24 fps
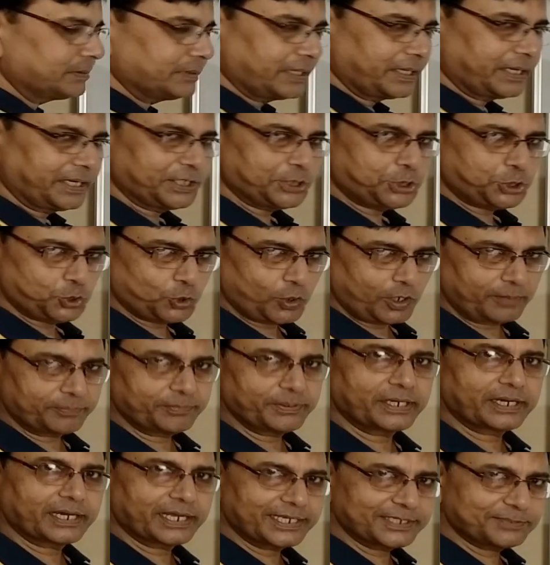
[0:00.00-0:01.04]
The ratio of
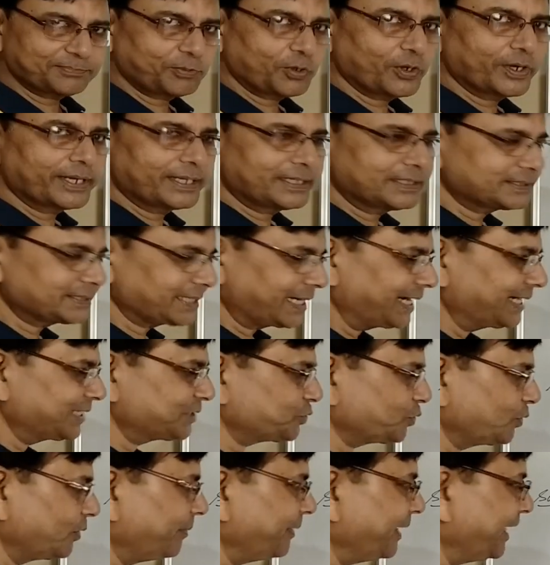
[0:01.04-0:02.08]
the corresponding
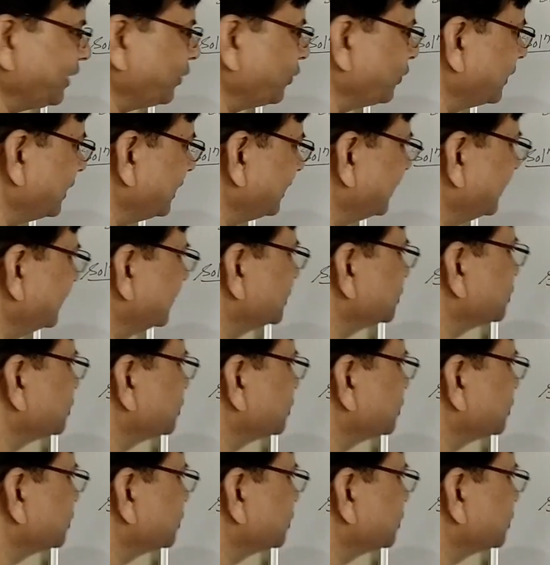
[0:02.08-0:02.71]
sides will be equal.